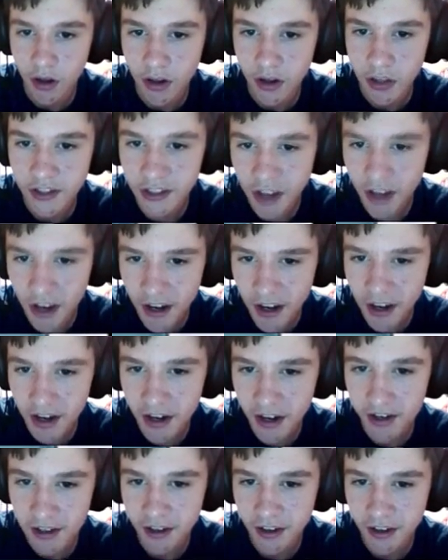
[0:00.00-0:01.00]
Jack!
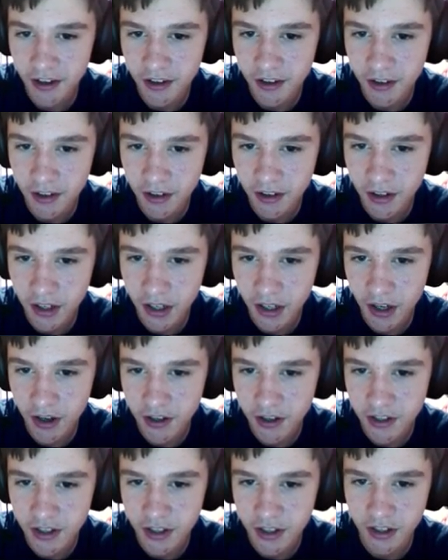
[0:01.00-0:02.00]
I gotta
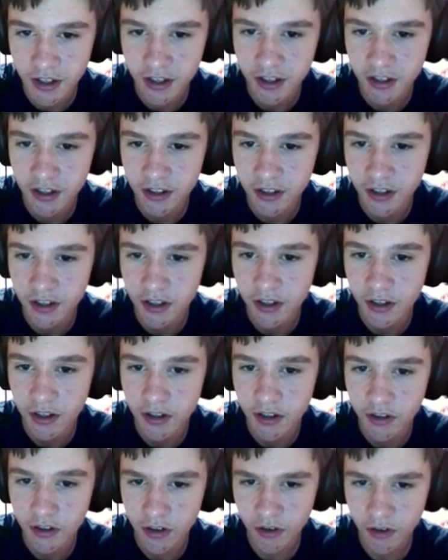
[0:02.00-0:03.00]
say,
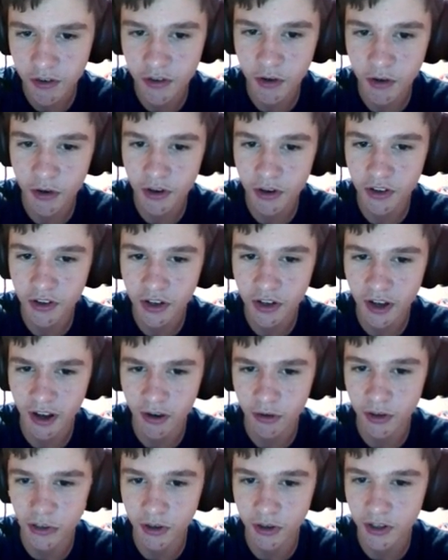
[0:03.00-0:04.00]
this art's so good, look how
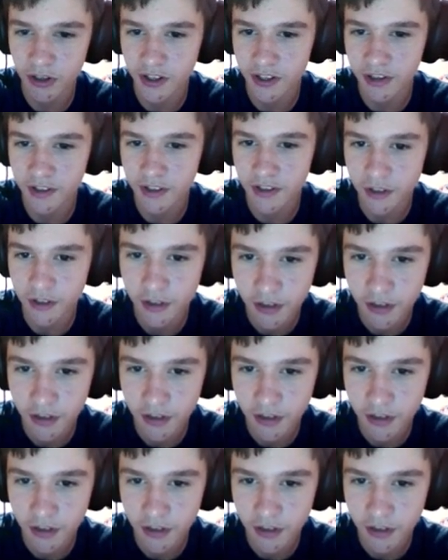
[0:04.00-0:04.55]
good it is.